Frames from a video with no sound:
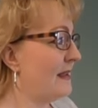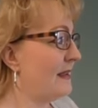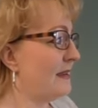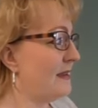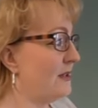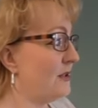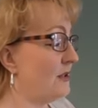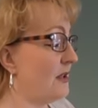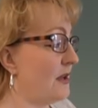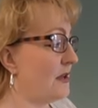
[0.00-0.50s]

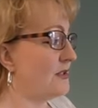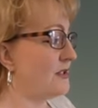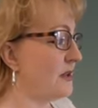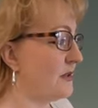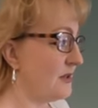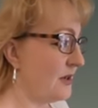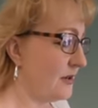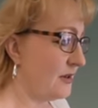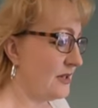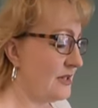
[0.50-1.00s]
You'll also
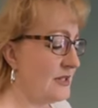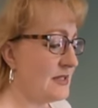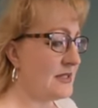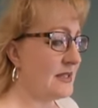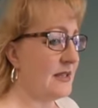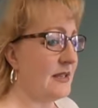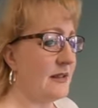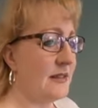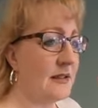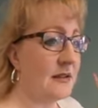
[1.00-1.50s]
notice
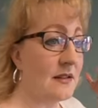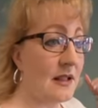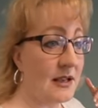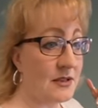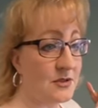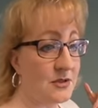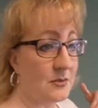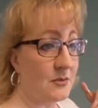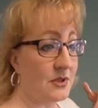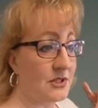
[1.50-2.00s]
in the
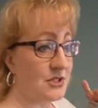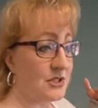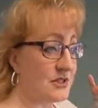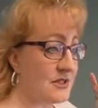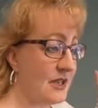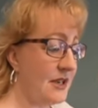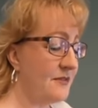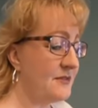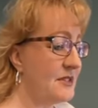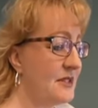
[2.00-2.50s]
classroom we
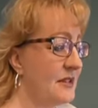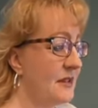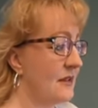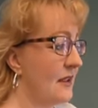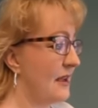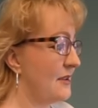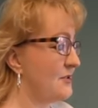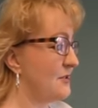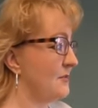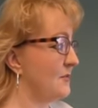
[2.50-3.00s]
just left and the
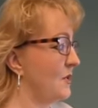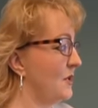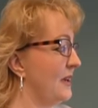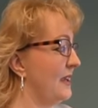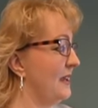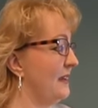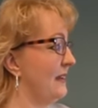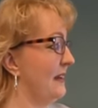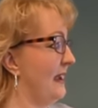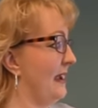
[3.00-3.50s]
classroom we're
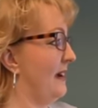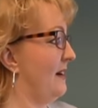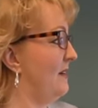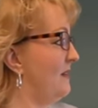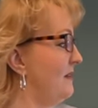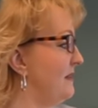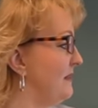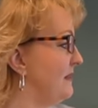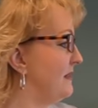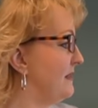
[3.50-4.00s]
in
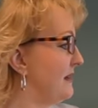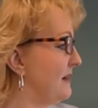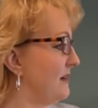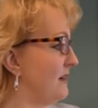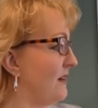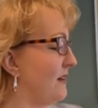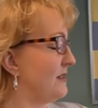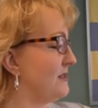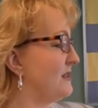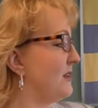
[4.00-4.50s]
now, there
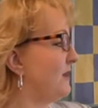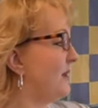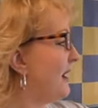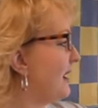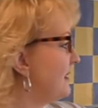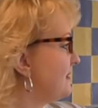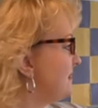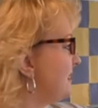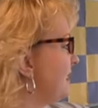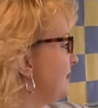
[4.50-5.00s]
are also
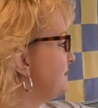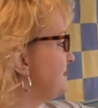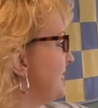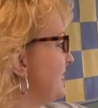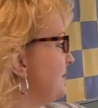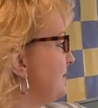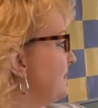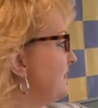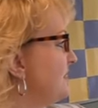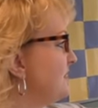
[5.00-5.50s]
high top
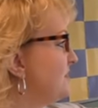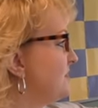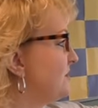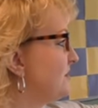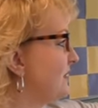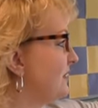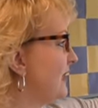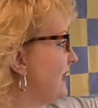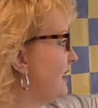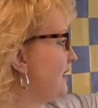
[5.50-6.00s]
tables to
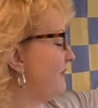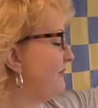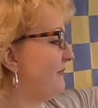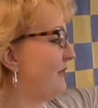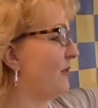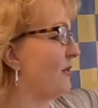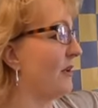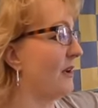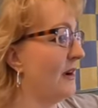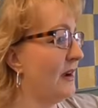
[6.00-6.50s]
allow
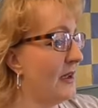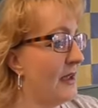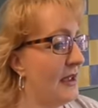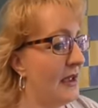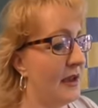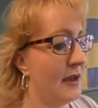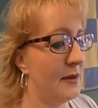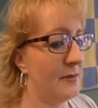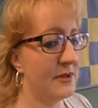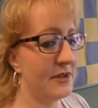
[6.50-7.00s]
for
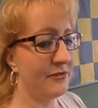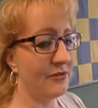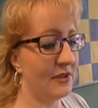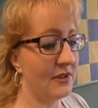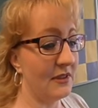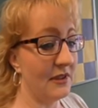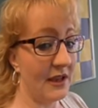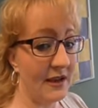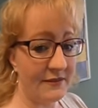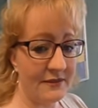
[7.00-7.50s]
um,
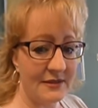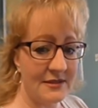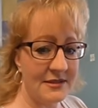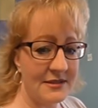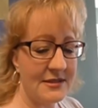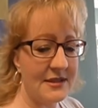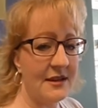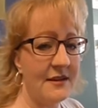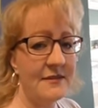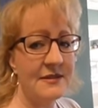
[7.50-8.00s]
different
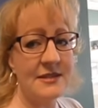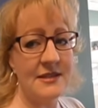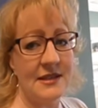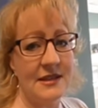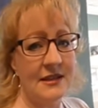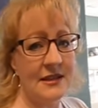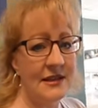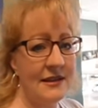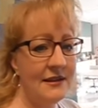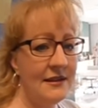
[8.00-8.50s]
levels of
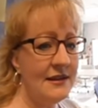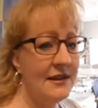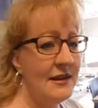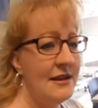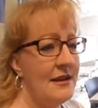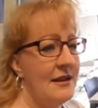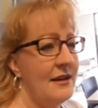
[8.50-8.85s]
seating.